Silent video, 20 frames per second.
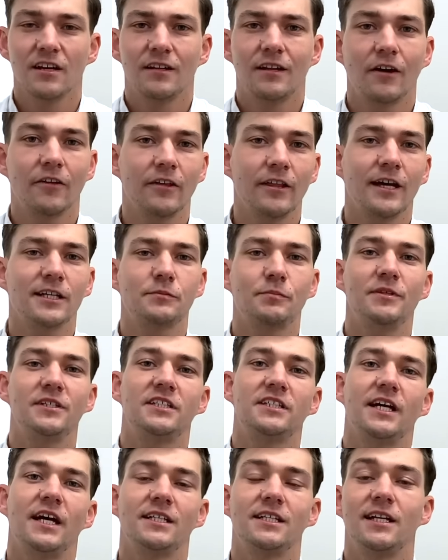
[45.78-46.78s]
Now that that's been
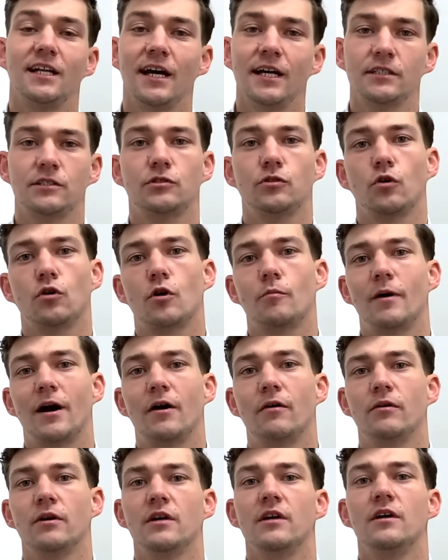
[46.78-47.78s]
said, let's talk
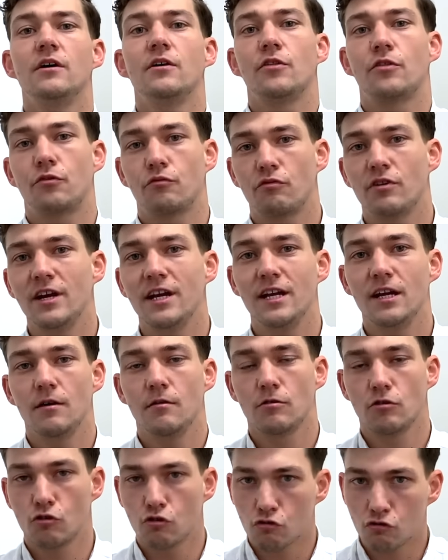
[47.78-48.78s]
about three
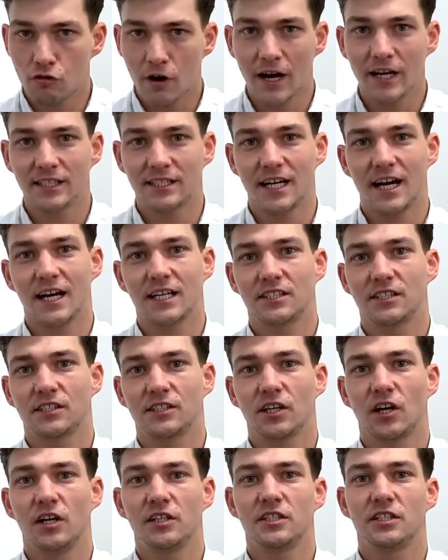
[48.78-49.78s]
great
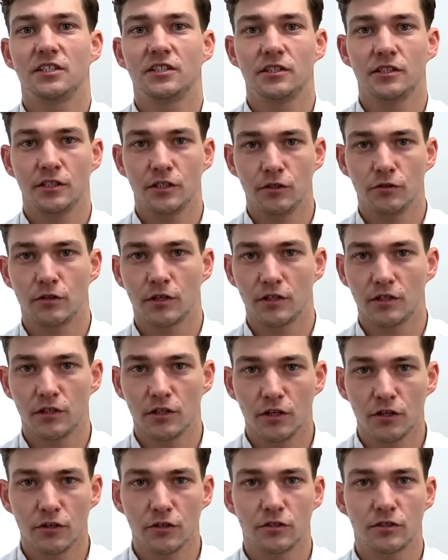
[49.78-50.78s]
exercises you can
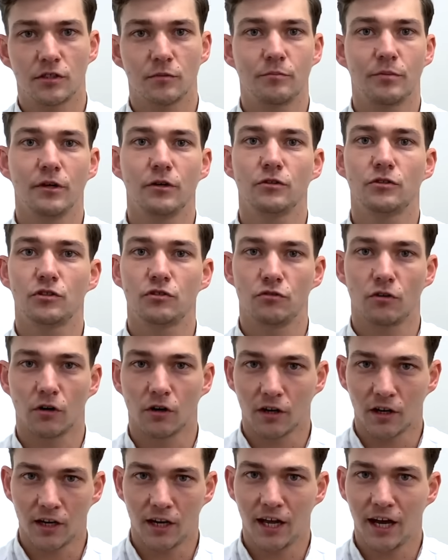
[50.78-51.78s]
use to build
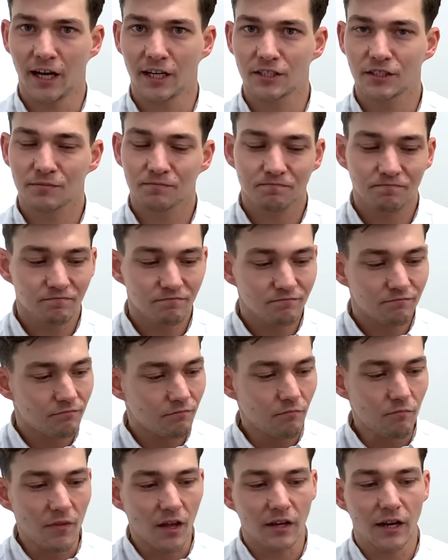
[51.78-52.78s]
stronger legs.
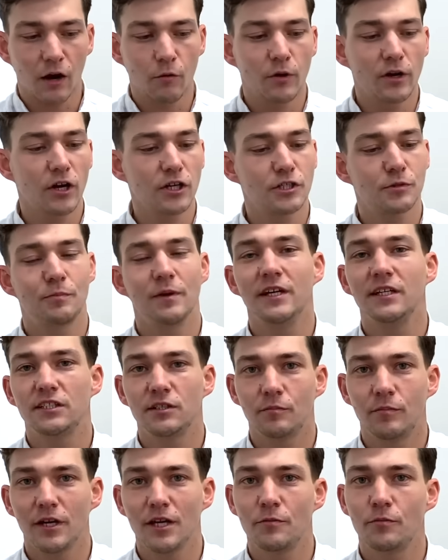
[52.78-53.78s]
Now, when I speak
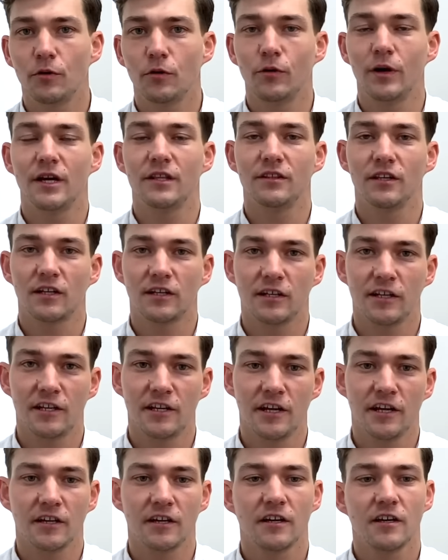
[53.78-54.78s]
to people in the
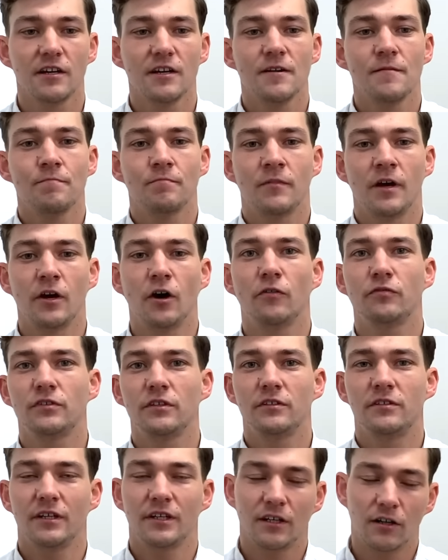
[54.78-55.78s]
clinic, they
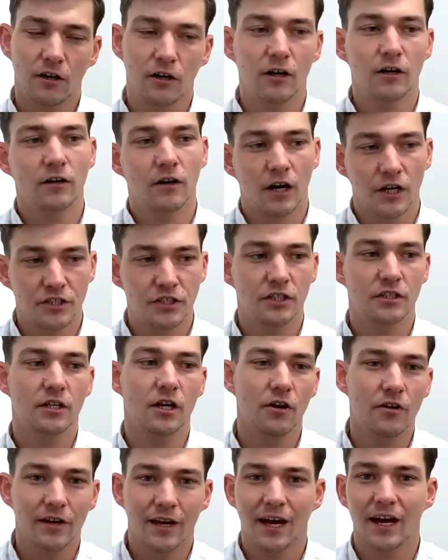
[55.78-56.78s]
often think, oh, I should
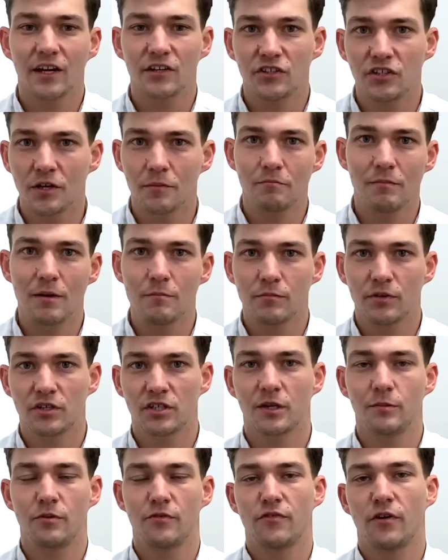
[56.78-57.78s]
go and get a gym
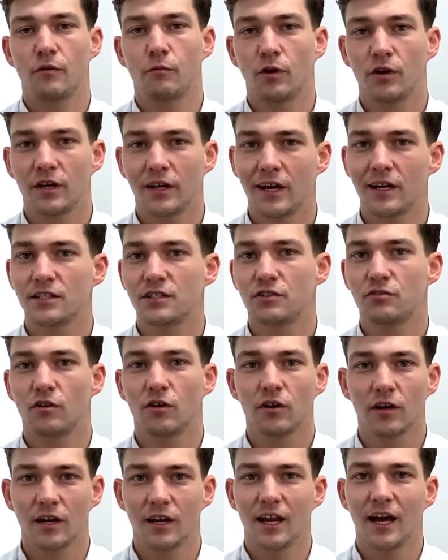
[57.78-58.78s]
membership if I want to get
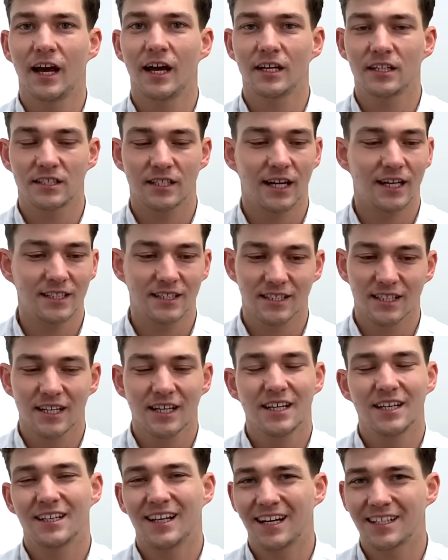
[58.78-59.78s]
stronger legs.
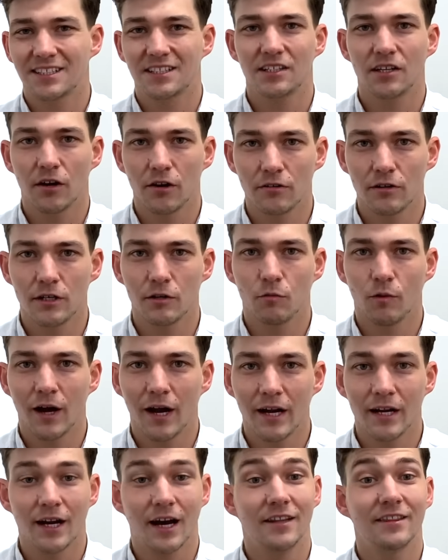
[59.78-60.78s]
That's the only
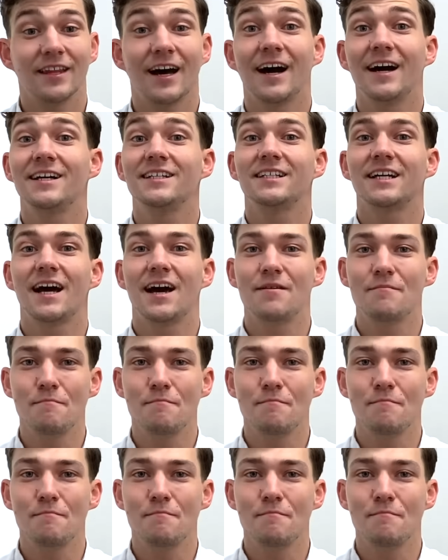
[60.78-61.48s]
way. And that is a